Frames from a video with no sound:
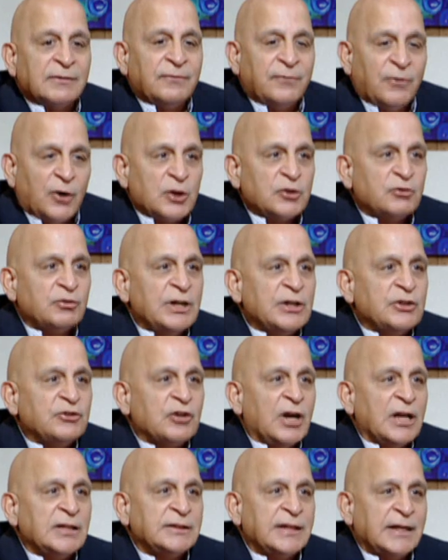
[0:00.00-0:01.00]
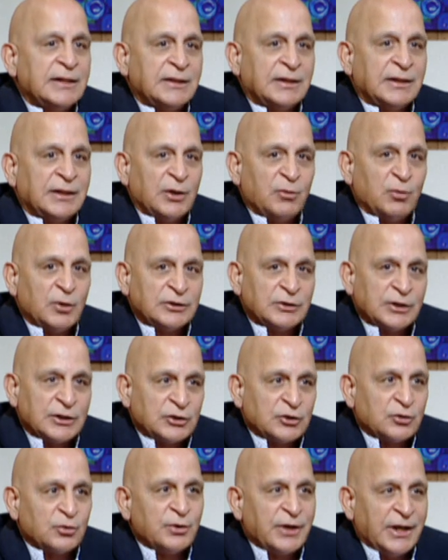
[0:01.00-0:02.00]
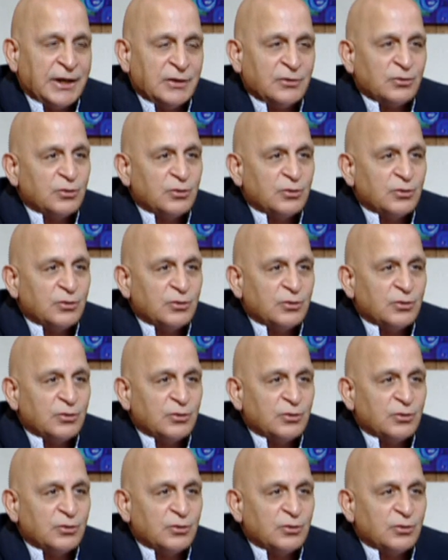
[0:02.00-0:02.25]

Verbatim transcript: fortunate chance that there was a student